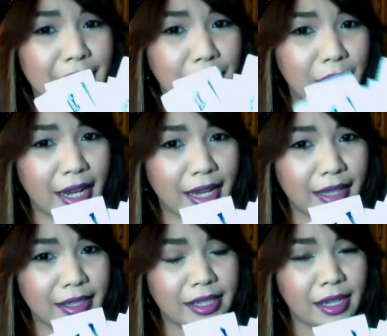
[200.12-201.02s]
your
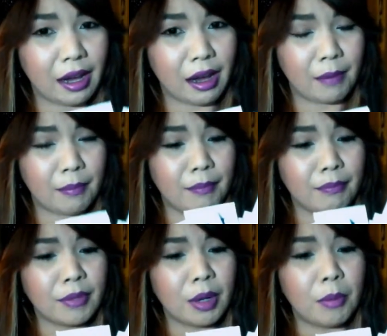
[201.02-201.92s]
hands
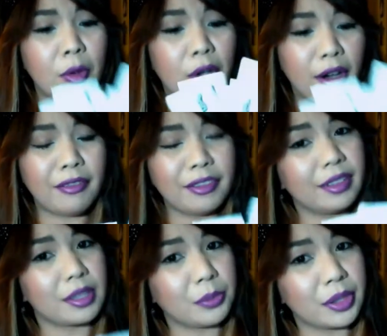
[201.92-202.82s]
more often
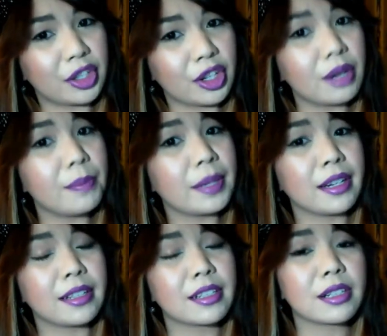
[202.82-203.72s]
this winter,
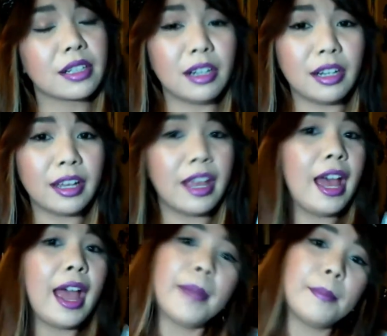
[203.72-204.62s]
because good
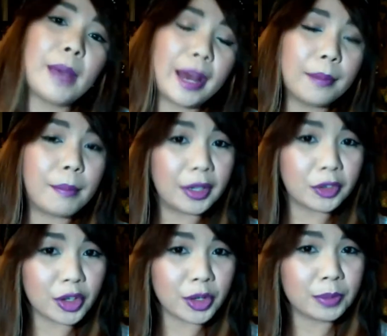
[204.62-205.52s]
and bad
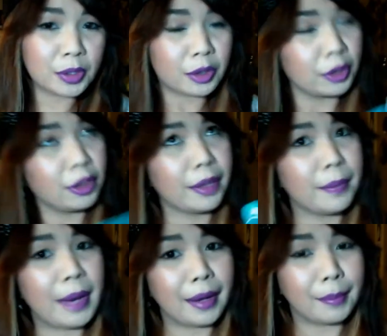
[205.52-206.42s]
microbes, or good and
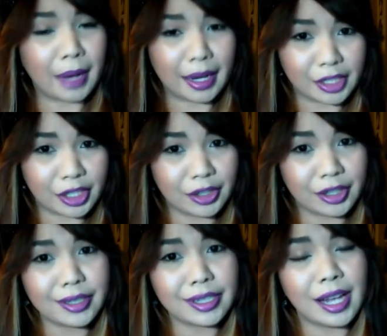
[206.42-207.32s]
bad
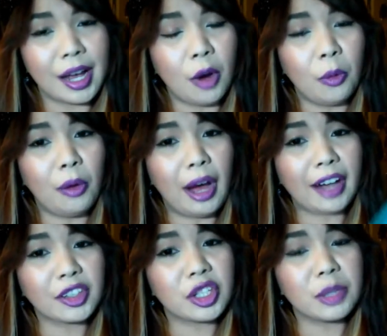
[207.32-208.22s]
bacteria, will
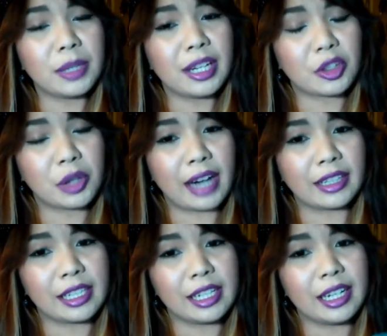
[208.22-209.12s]
actually be
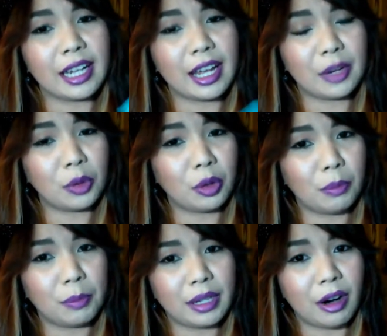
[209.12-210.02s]
attracted and will
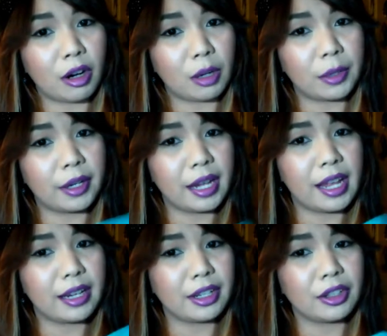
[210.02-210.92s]
be harbored
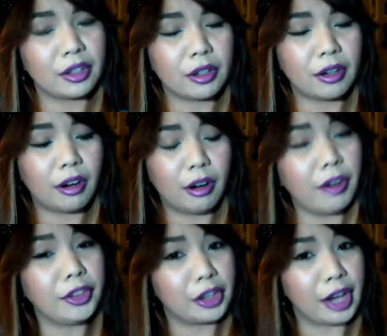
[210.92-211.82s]

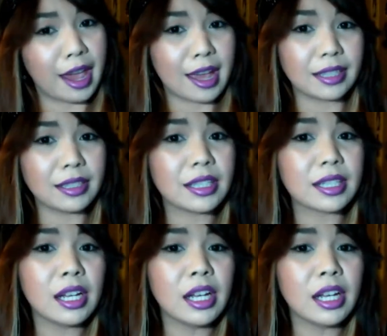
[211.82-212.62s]
on your hands.